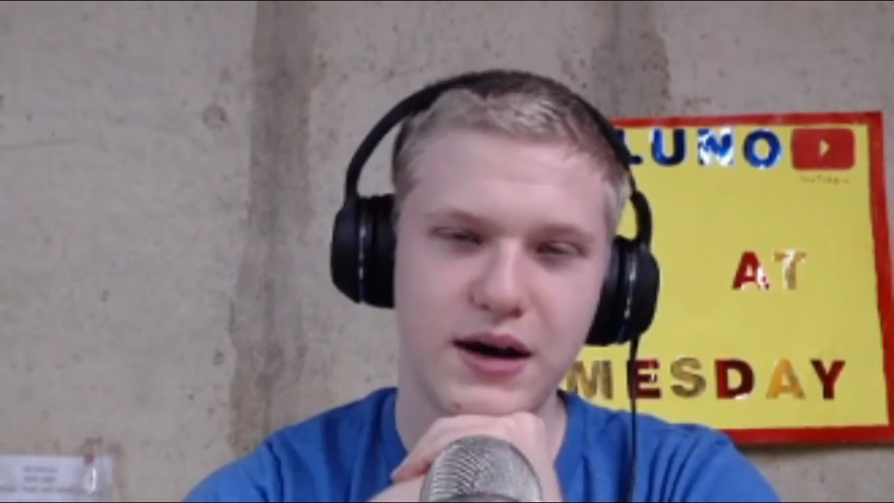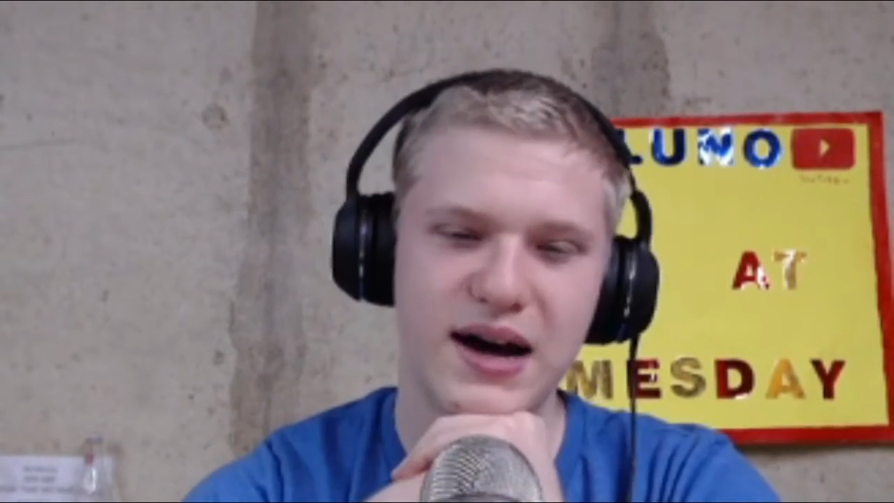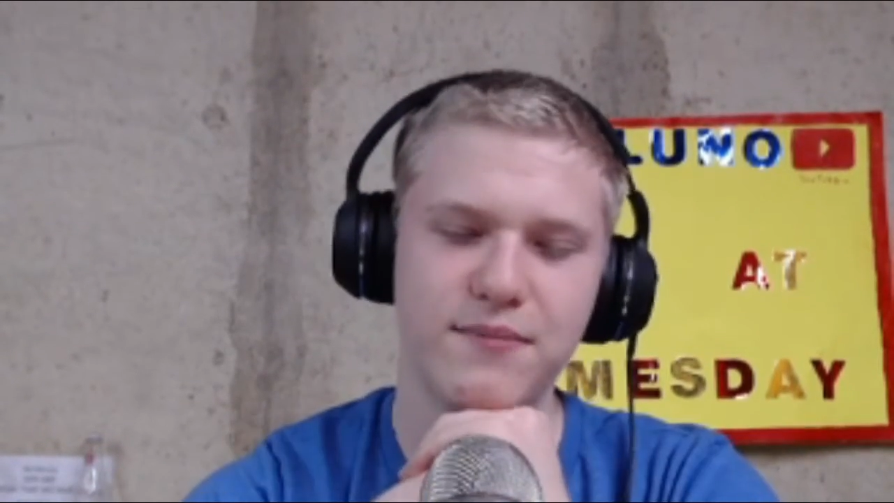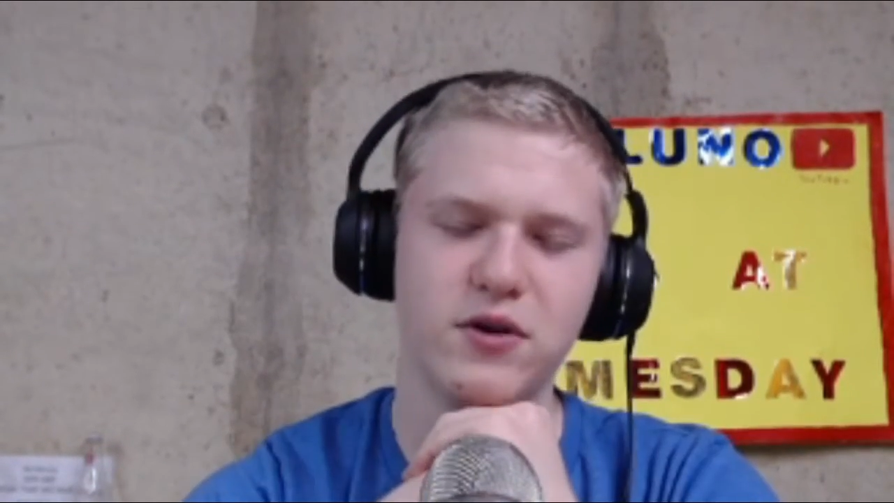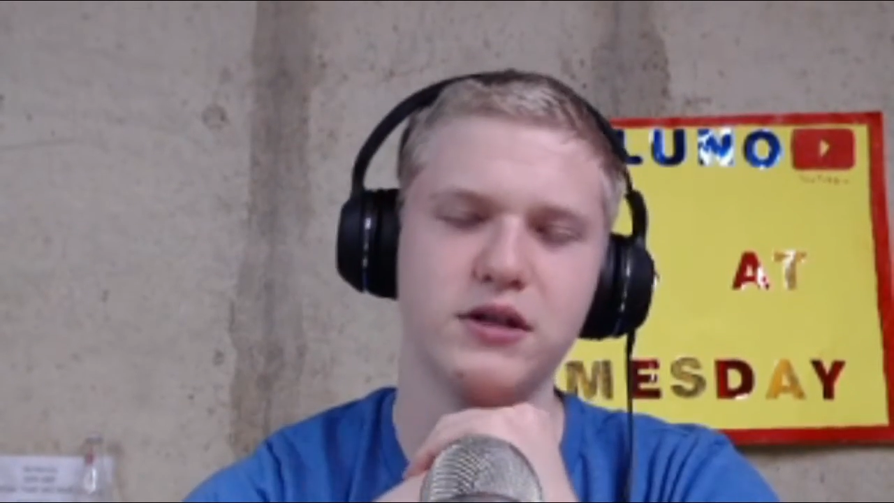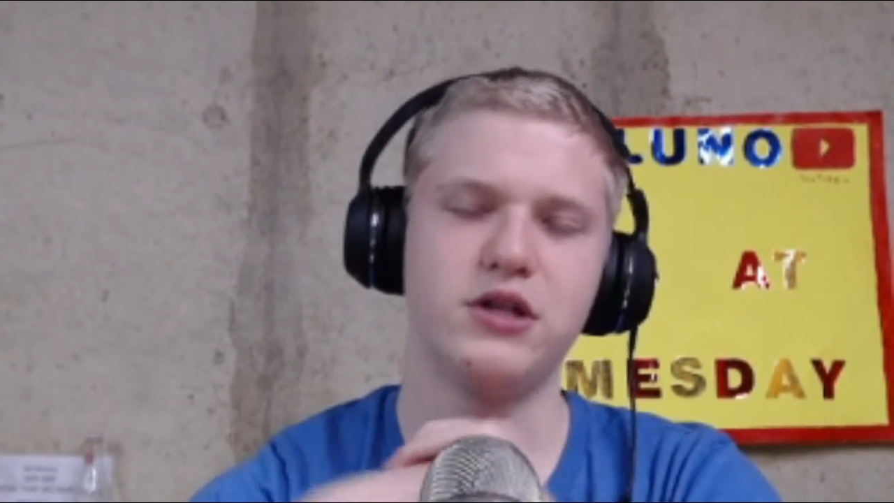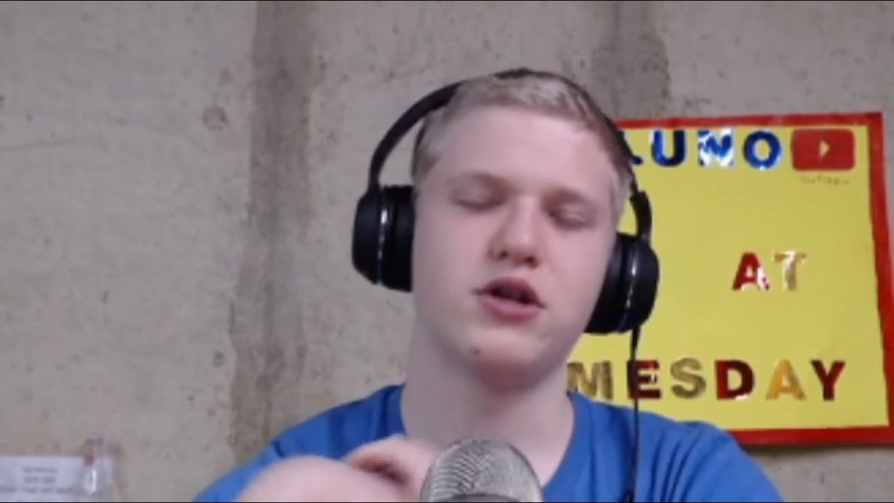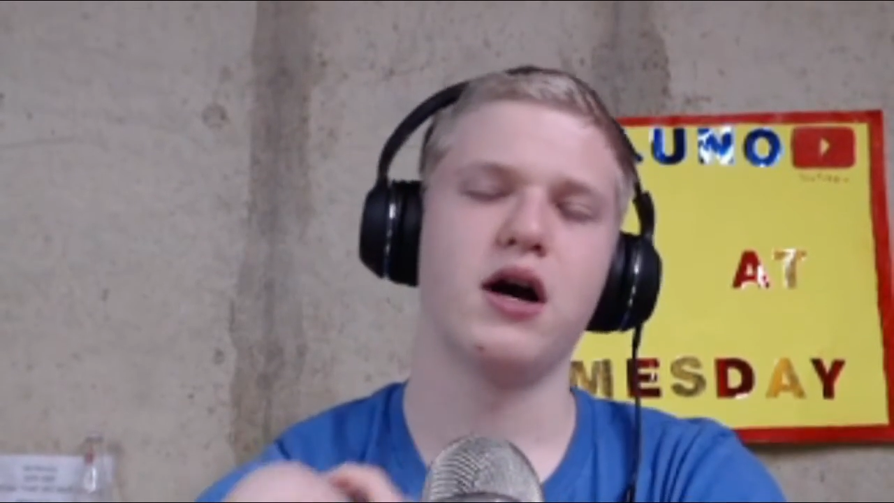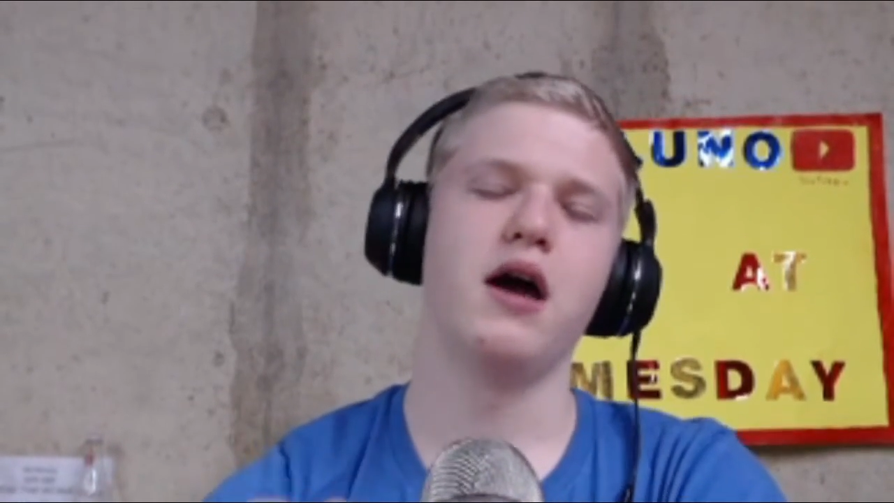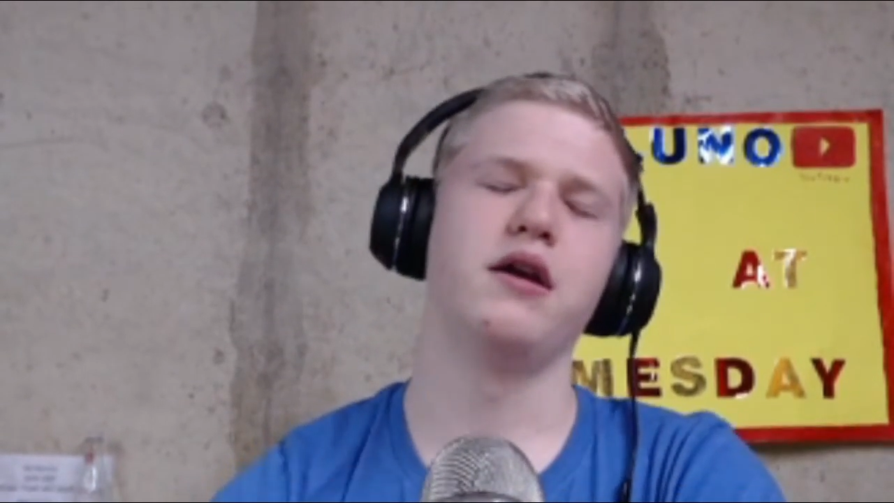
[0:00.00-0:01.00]
I'm really
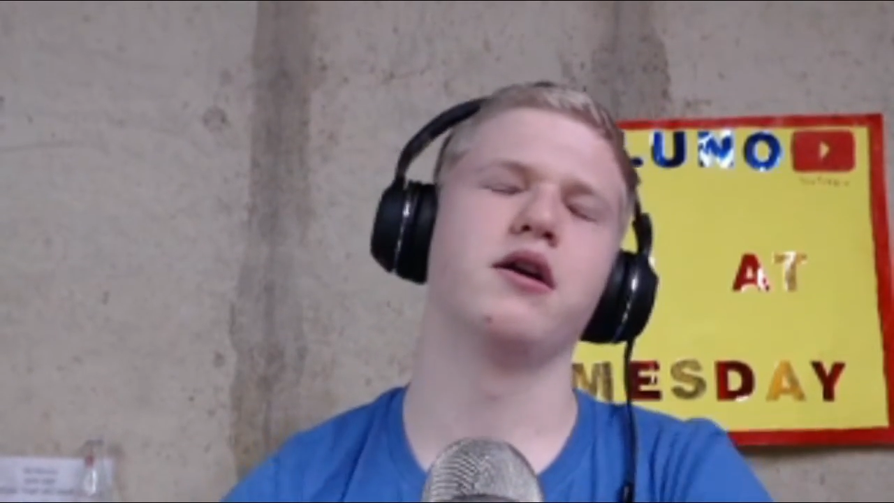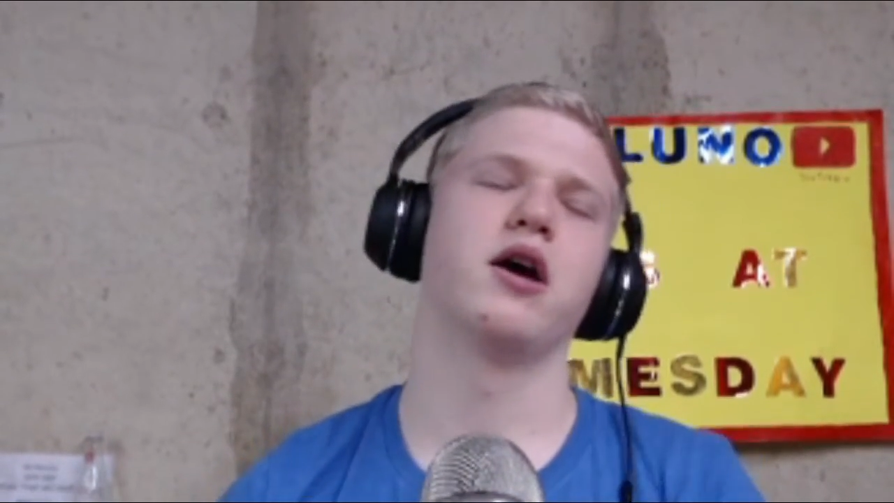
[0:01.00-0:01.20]
trying here,